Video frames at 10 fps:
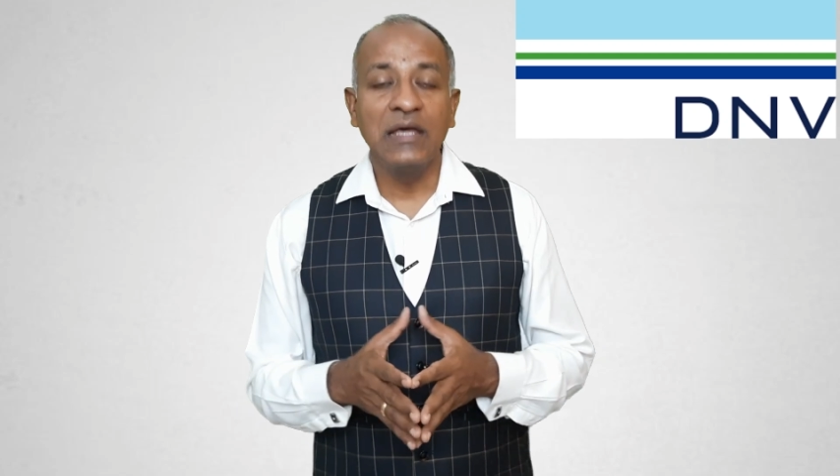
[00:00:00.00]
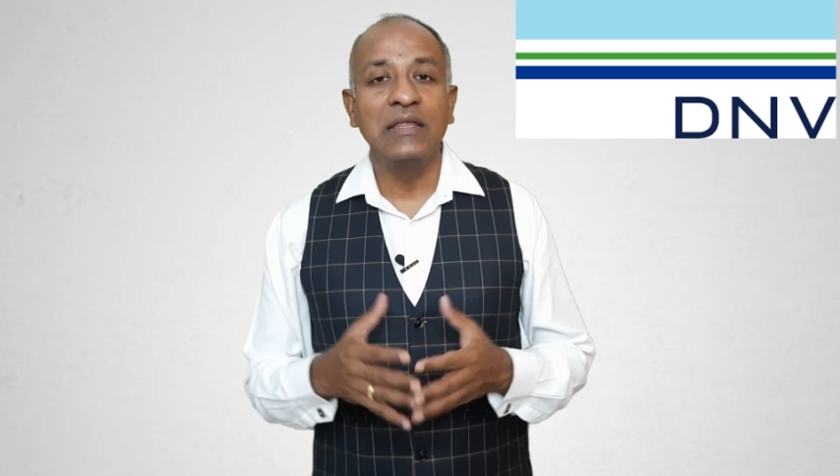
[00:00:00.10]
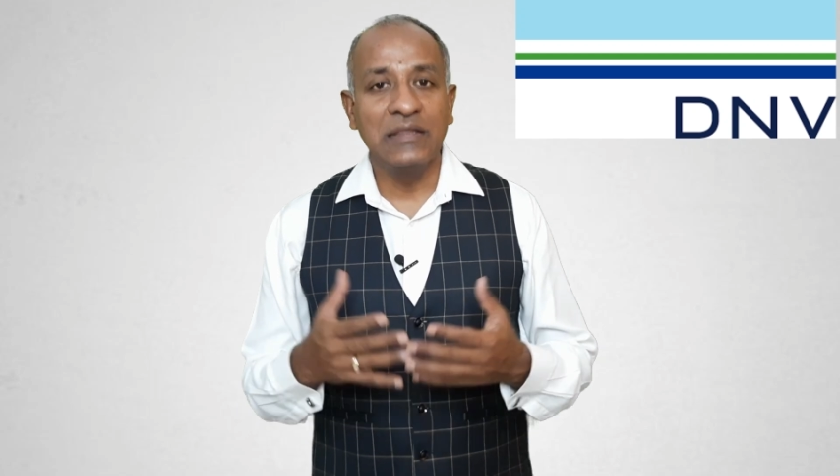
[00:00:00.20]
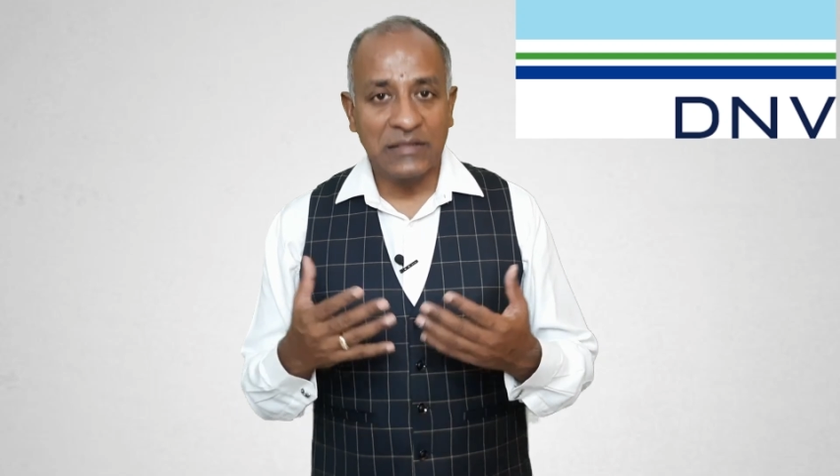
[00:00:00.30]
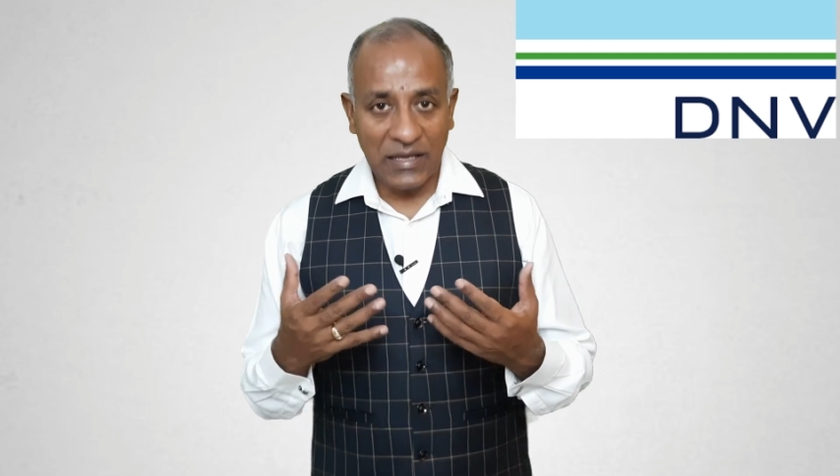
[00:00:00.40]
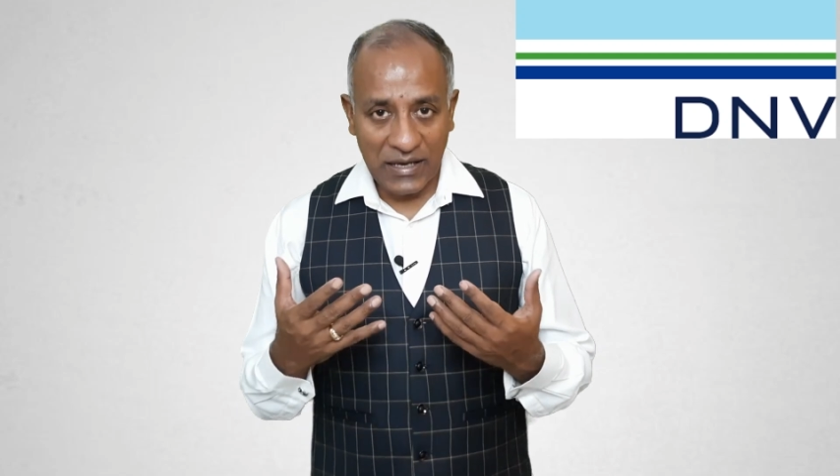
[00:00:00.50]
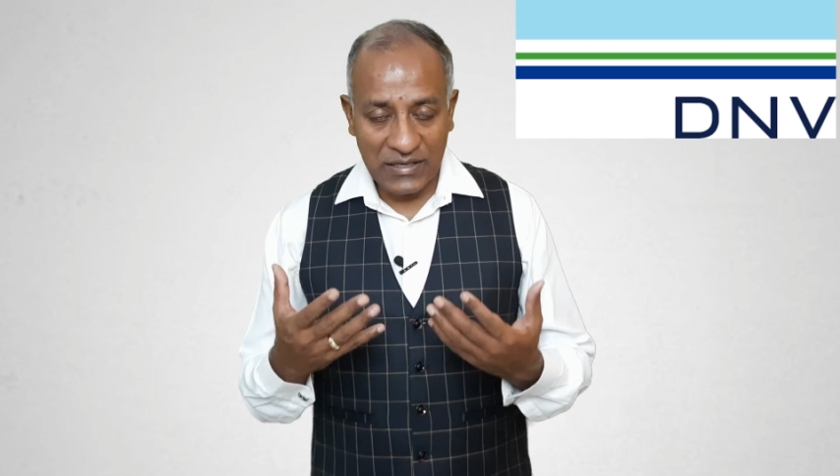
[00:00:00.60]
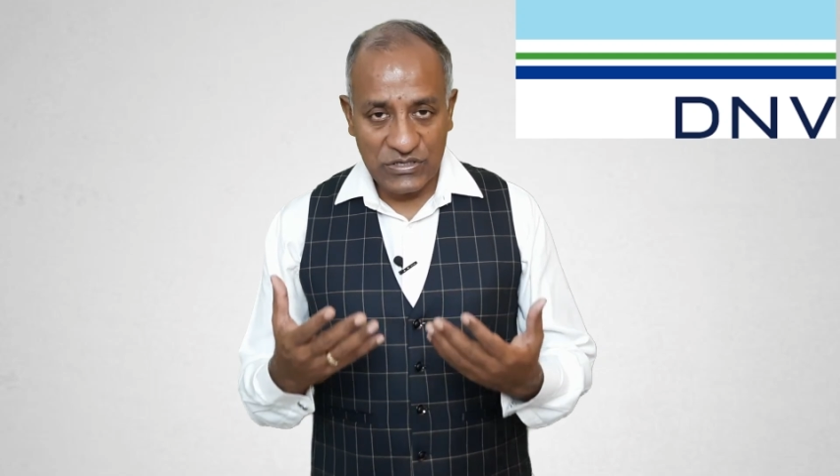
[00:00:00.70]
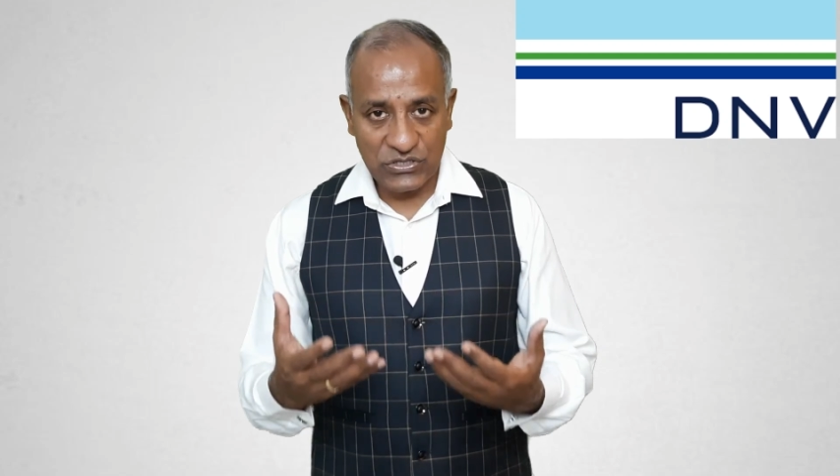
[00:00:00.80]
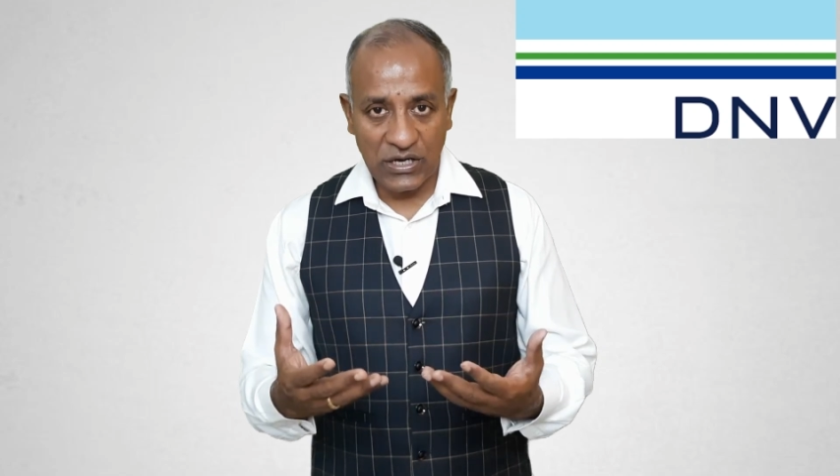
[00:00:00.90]
they
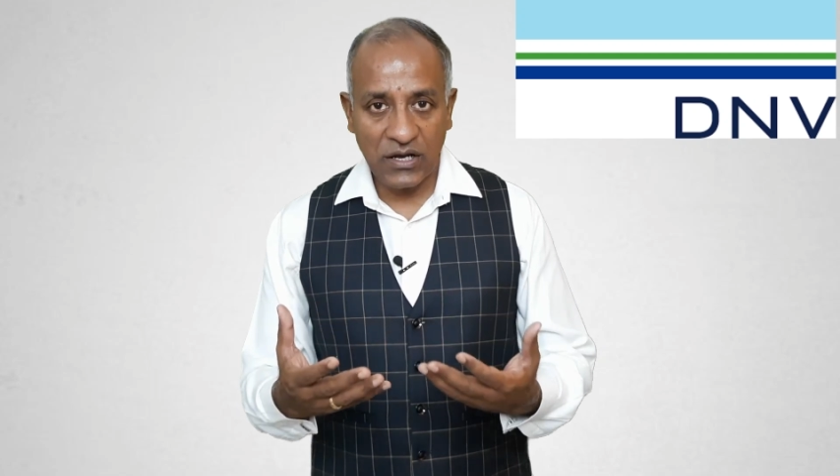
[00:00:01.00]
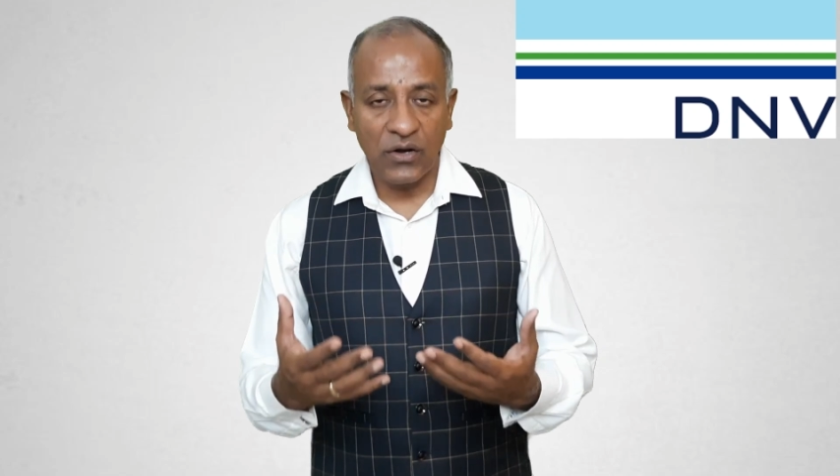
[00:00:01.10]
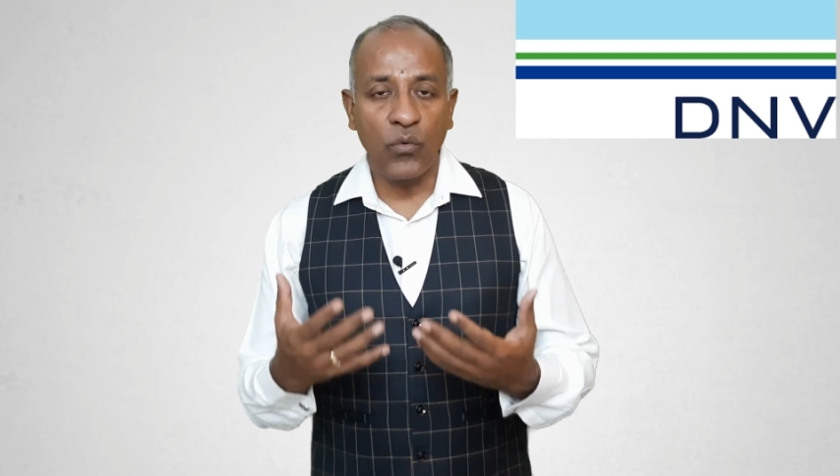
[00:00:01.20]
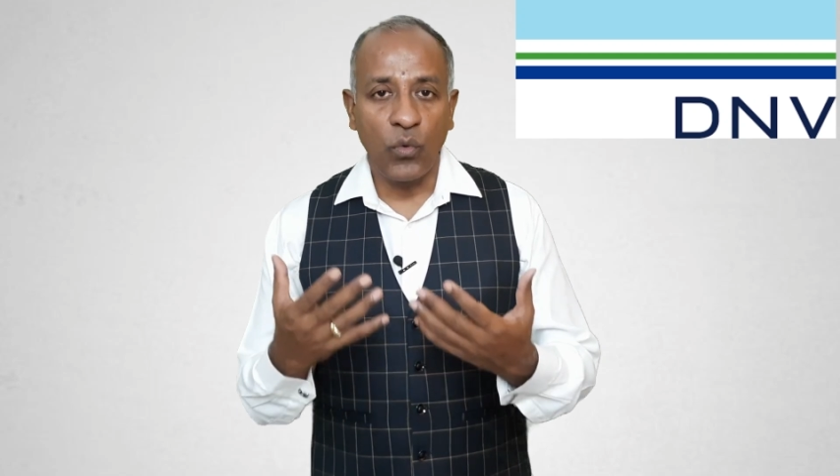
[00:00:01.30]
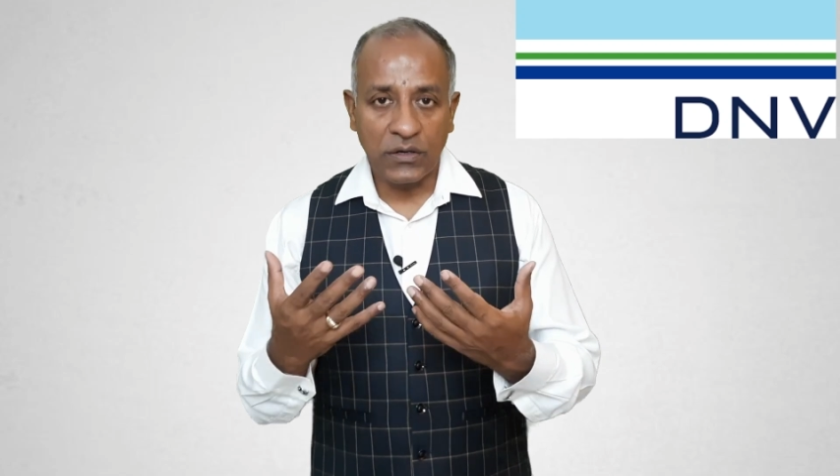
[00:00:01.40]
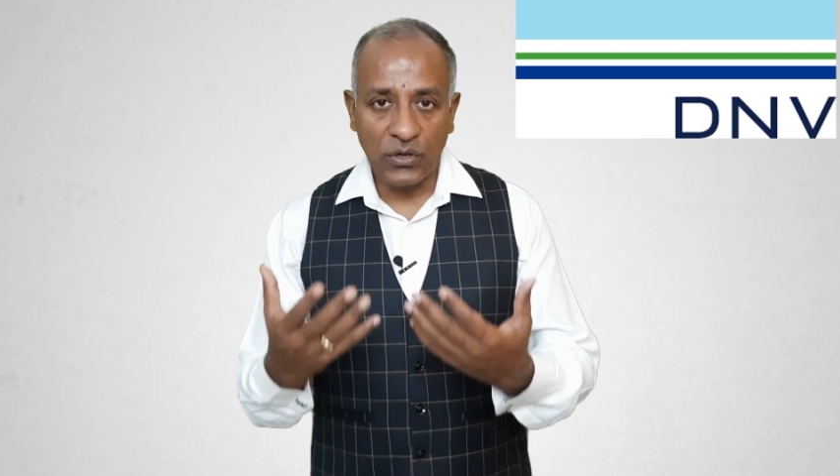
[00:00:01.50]
can check what the